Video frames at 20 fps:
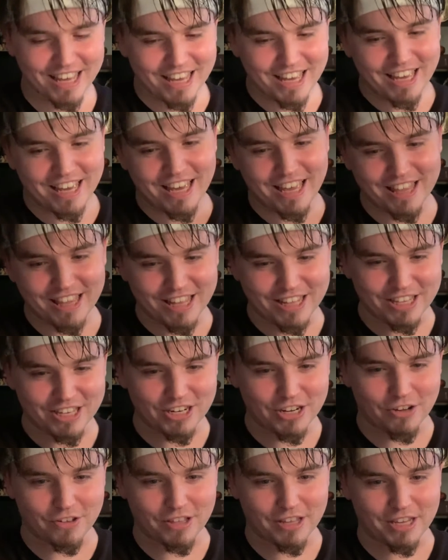And then,
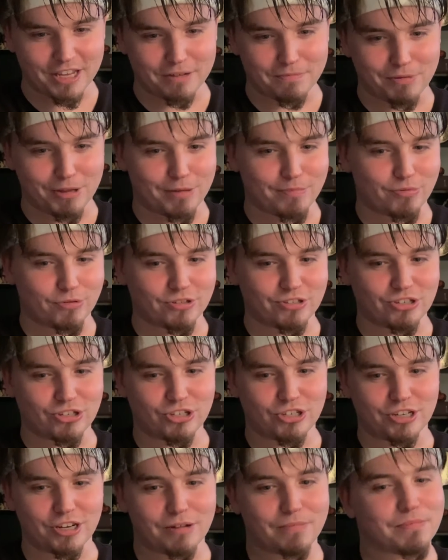they eat people and
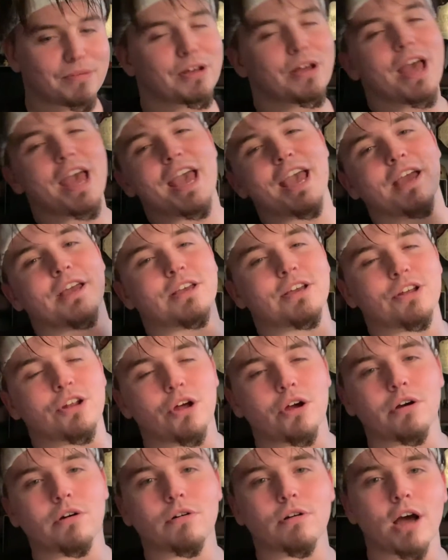shit. But hey,
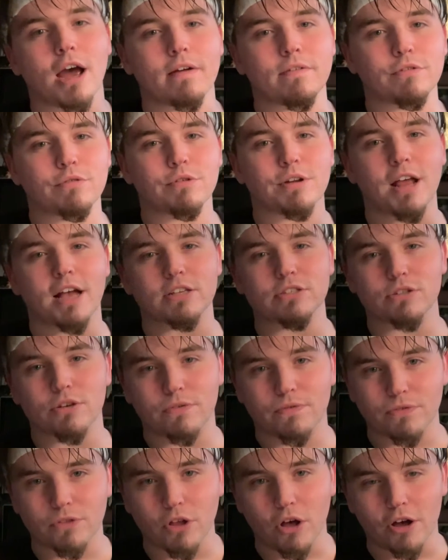everyone has their
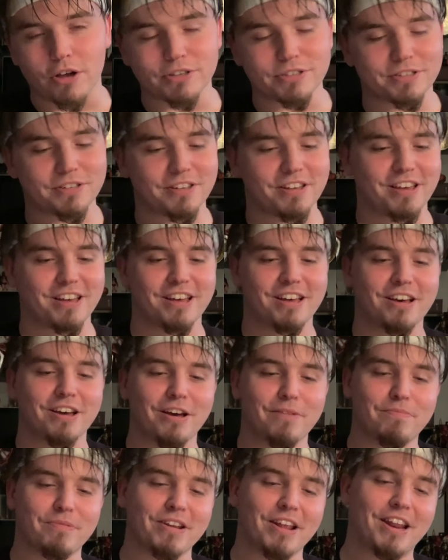flaws.
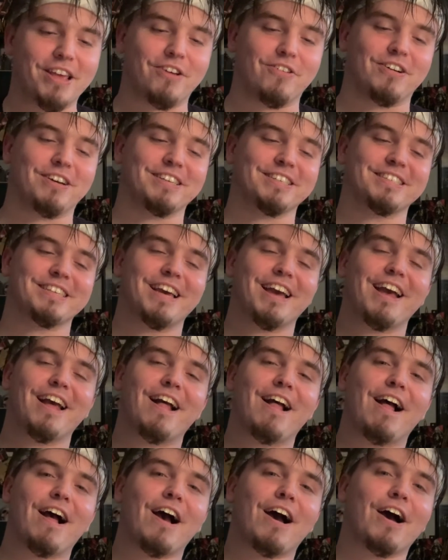But anyways,
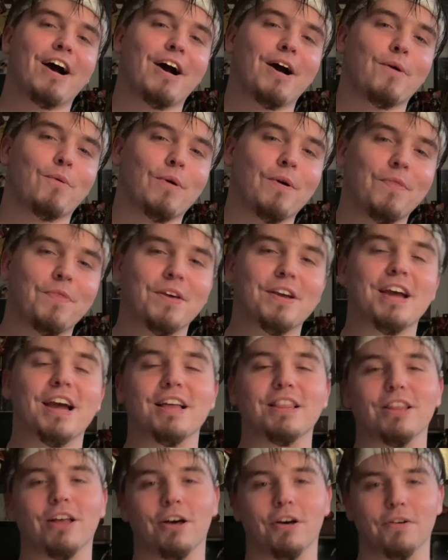one thing I
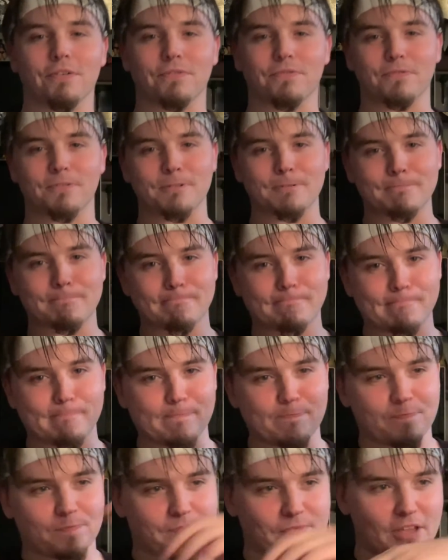love
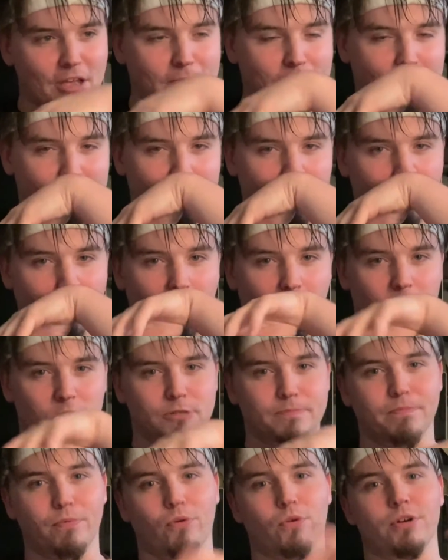about the
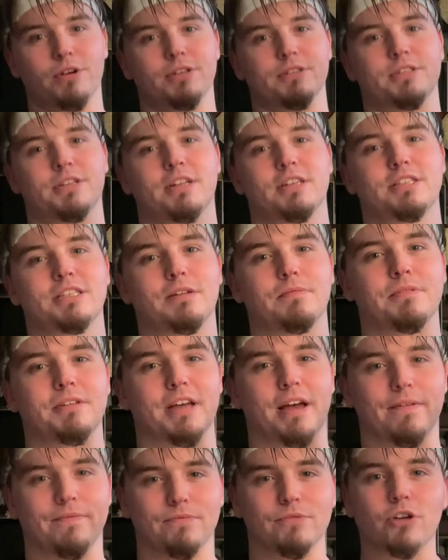Lost Boys, and it's
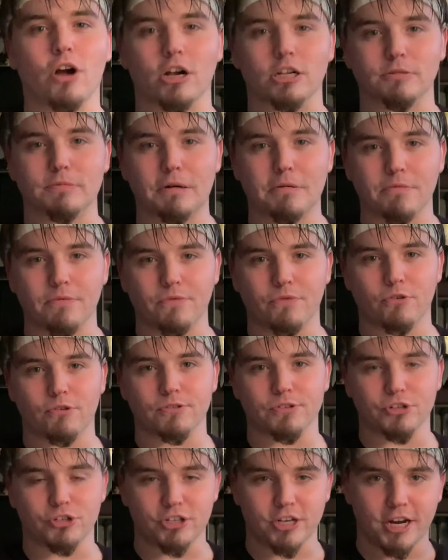something I've talked about before
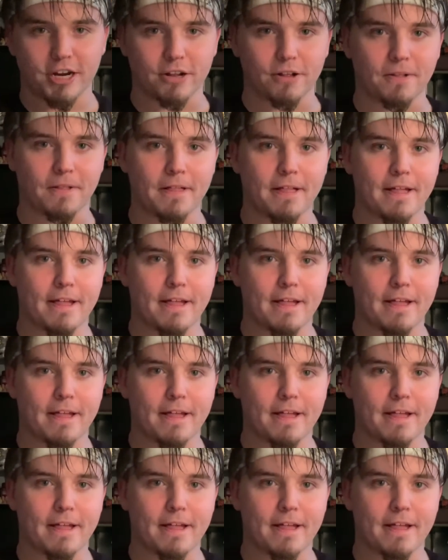on the channel,